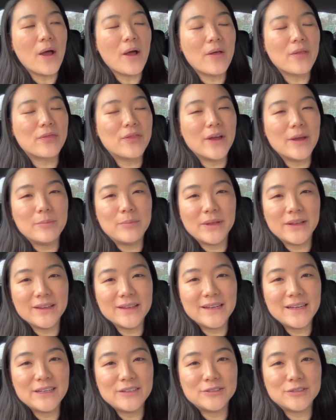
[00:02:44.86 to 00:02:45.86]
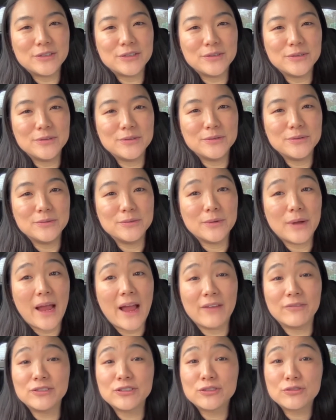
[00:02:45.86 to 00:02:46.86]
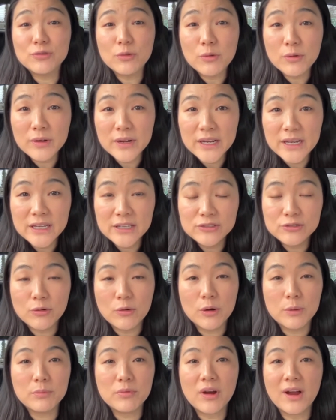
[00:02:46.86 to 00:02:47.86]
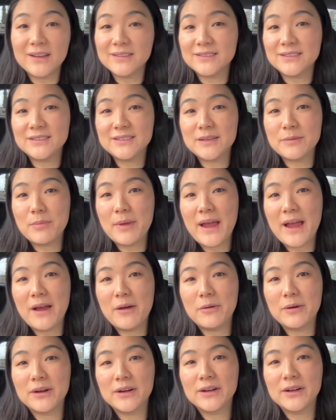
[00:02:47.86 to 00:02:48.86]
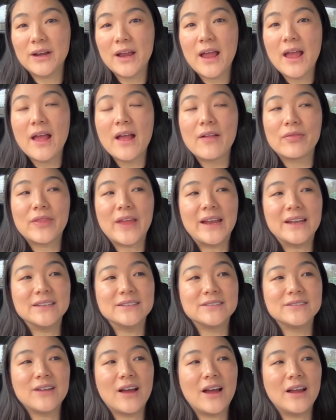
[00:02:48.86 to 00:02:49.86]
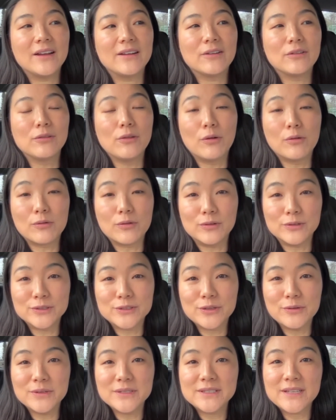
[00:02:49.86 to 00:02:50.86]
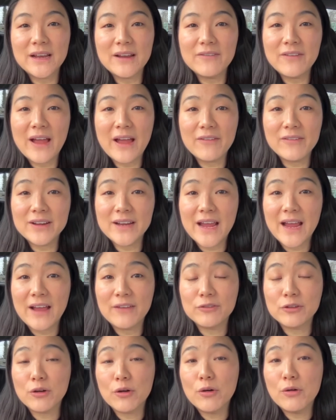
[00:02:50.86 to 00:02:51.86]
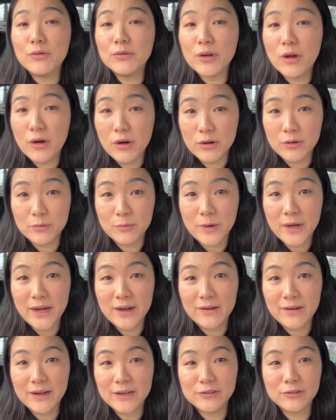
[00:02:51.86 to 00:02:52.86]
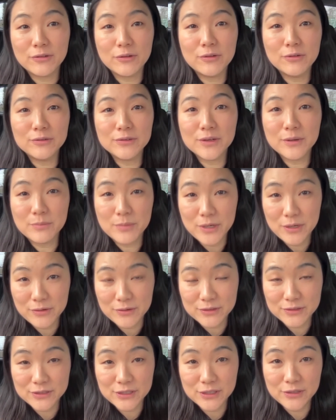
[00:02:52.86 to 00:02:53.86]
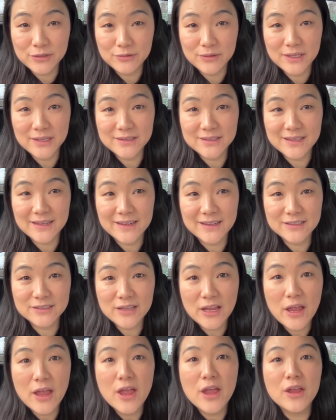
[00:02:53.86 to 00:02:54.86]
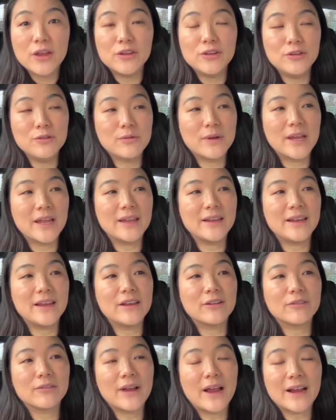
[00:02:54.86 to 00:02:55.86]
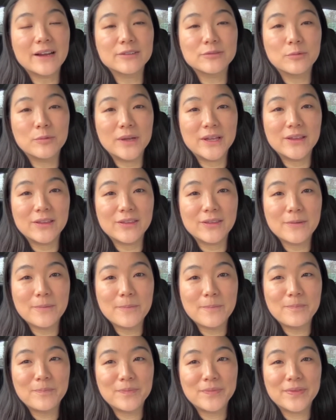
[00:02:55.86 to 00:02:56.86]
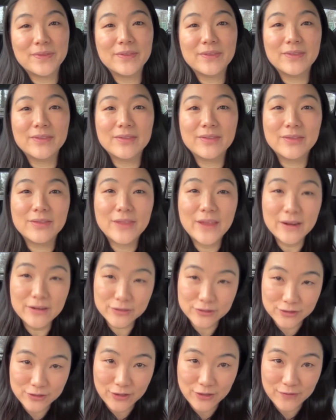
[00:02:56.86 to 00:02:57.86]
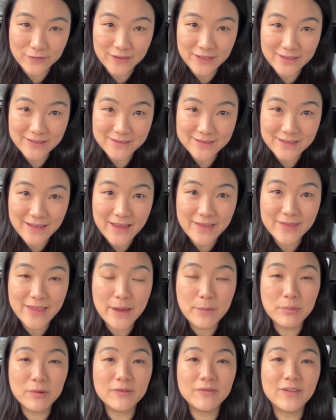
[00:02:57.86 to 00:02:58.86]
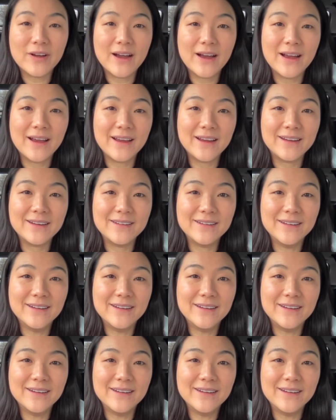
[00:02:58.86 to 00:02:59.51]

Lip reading: the ability to have storage or processing power that is not local. So instead of having to have your own hardware and your own computers to do these things, you can interact with their service, and they provide